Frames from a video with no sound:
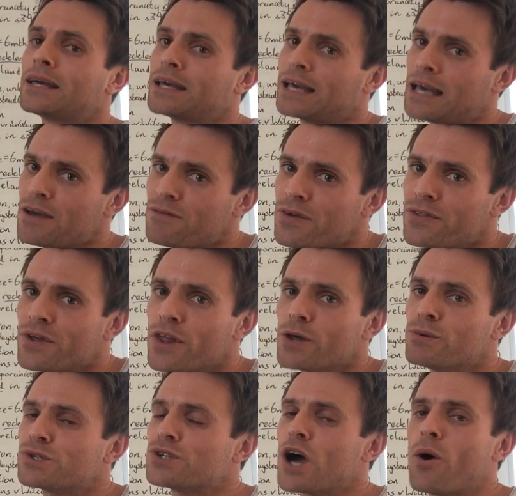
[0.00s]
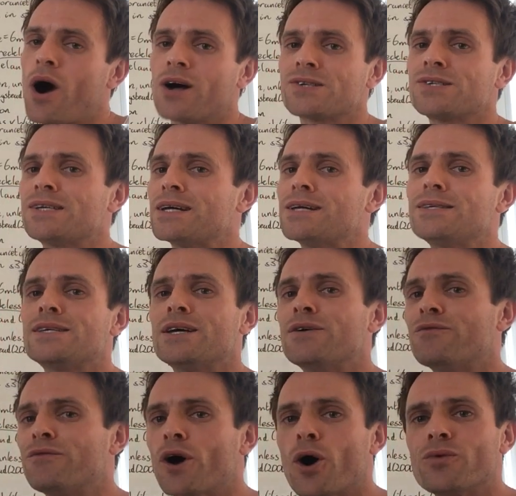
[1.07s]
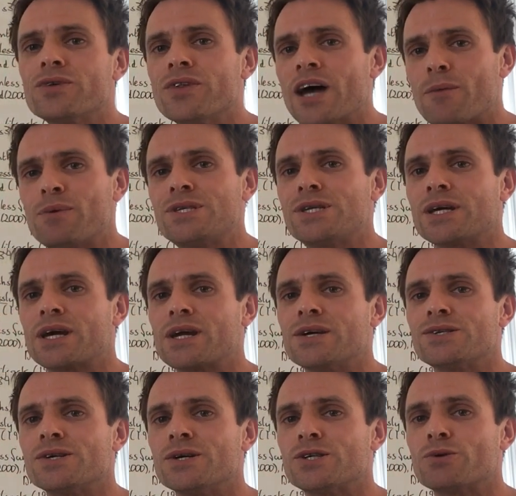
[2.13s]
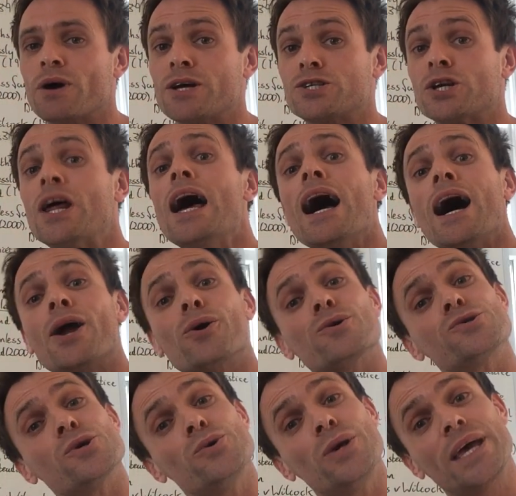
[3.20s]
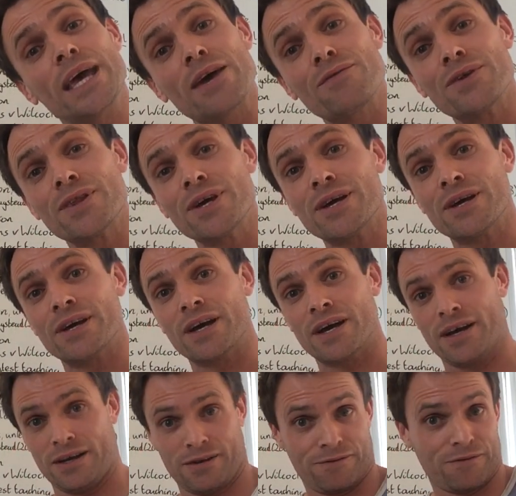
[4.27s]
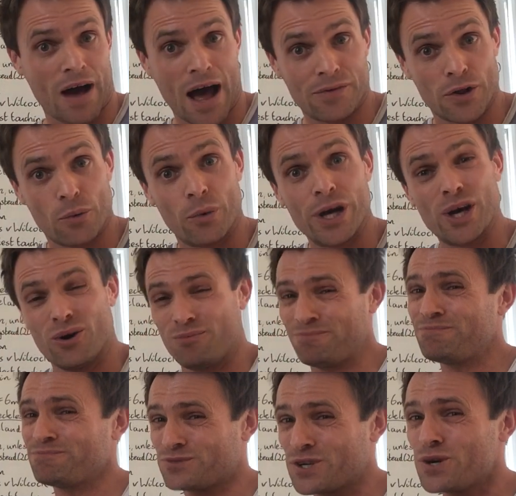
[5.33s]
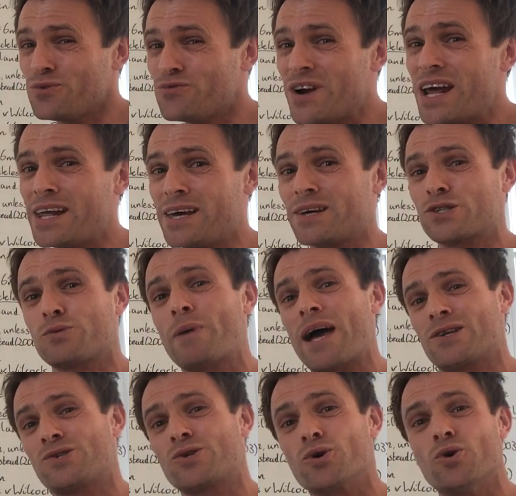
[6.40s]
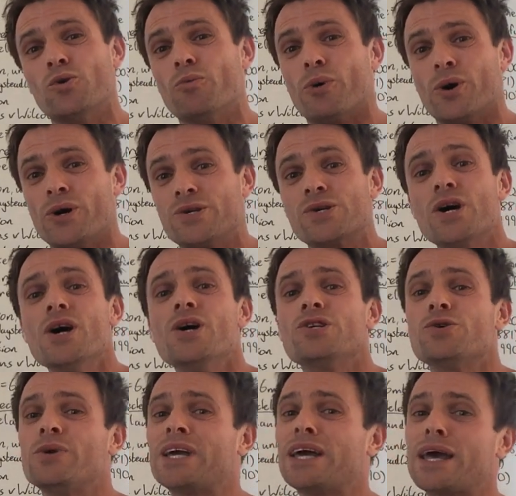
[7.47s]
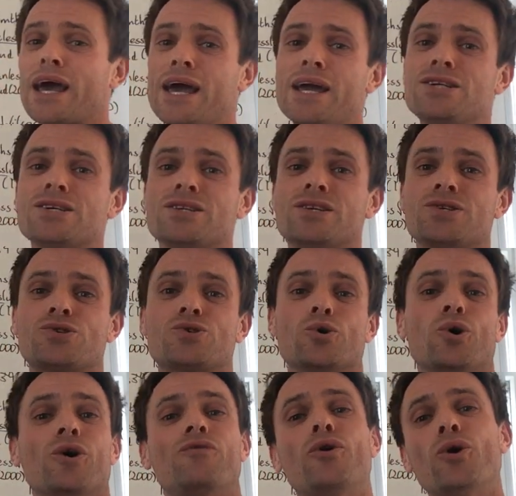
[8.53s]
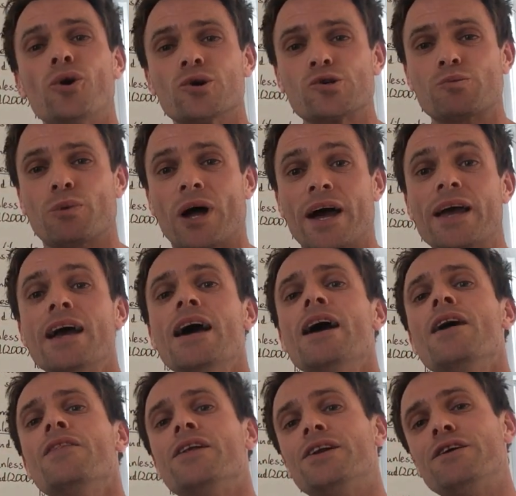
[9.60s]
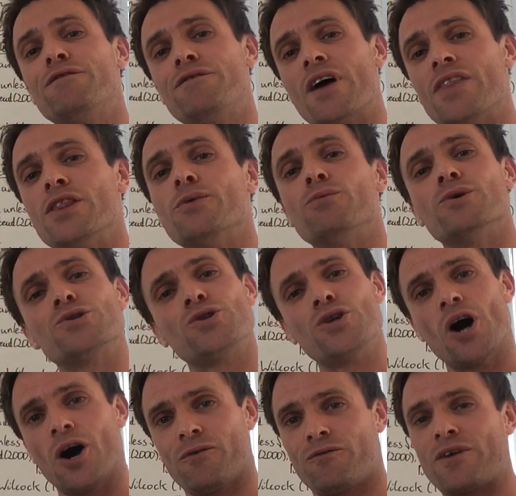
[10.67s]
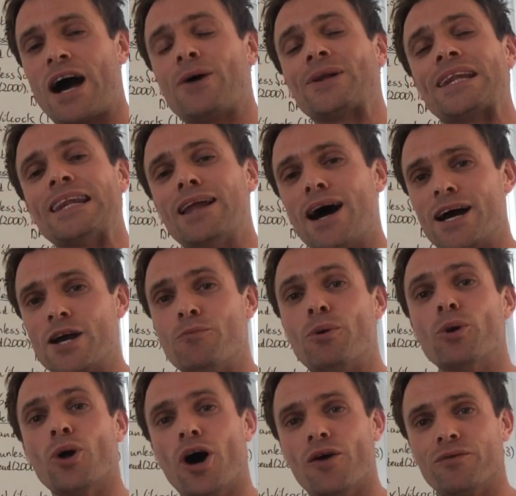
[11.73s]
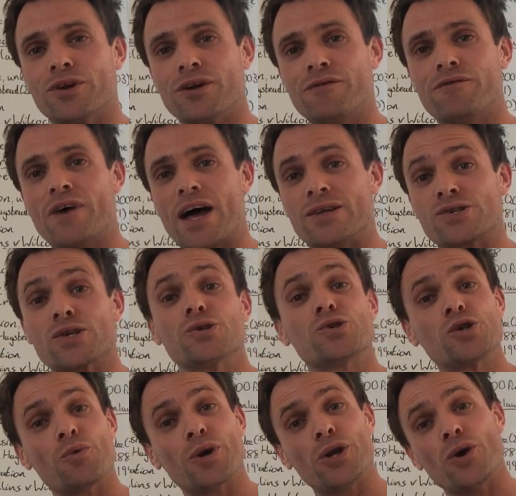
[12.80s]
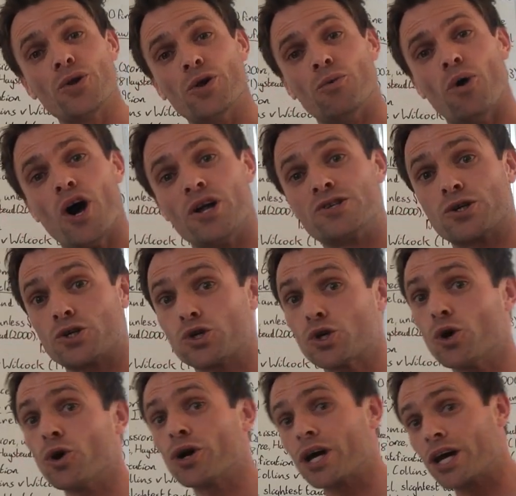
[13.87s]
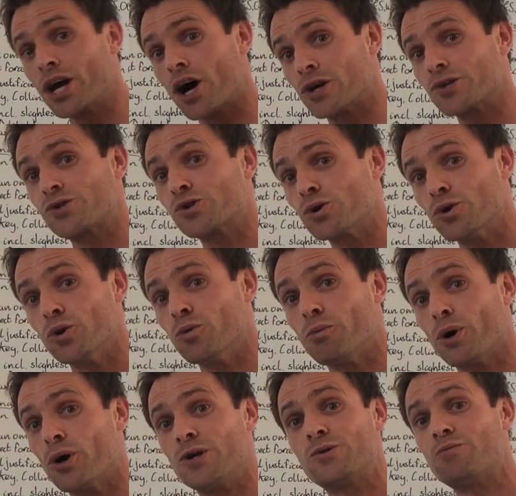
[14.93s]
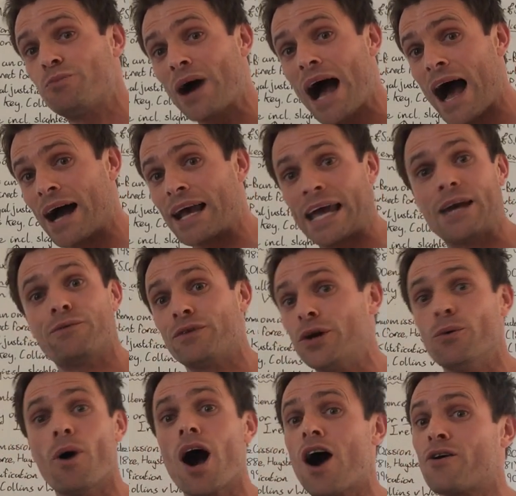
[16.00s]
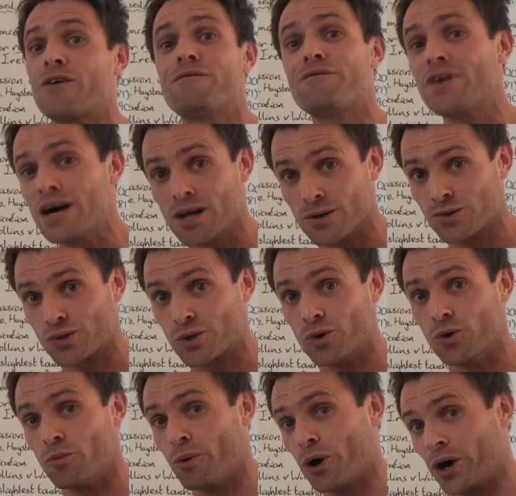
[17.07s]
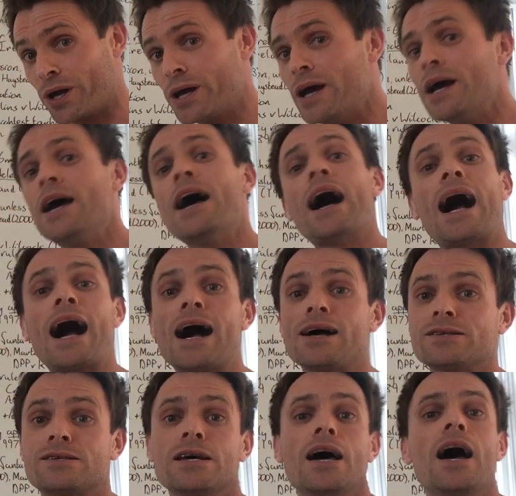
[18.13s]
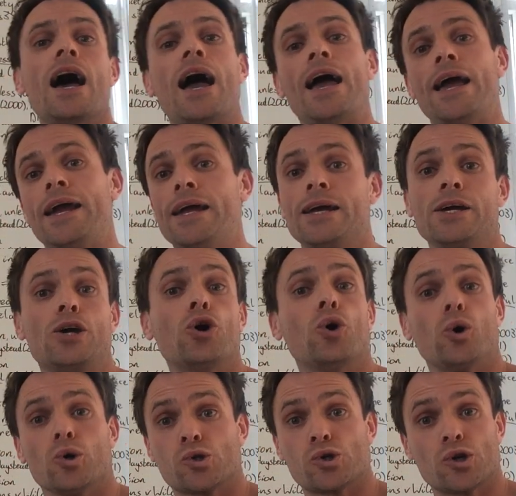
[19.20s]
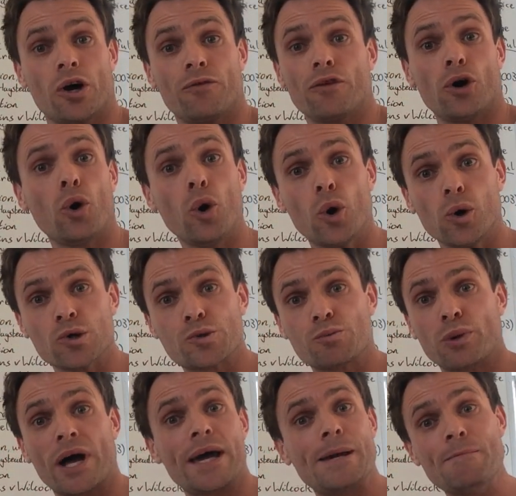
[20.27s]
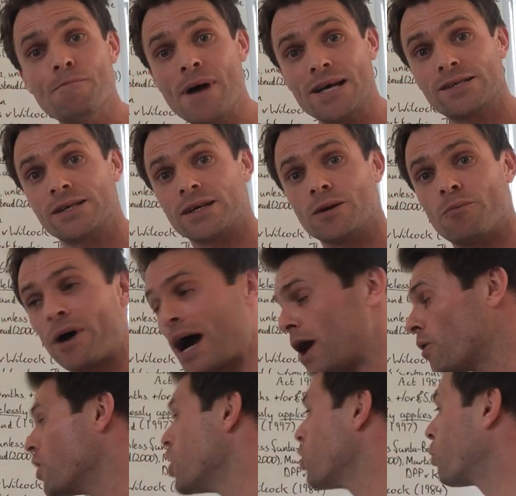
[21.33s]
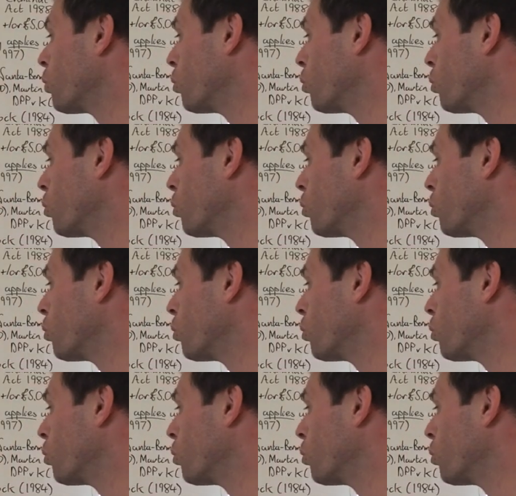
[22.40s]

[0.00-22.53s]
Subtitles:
Given that there was no hostility involved in that particular situation, and also given the fact that we do really expect schoolboys to engage in this sort of horseplay, the defendant was not found liable of an offence. So in other words, tugging on a schoolboy's bag, if you are a fellow schoolboy, as a course of horseplay, messing about,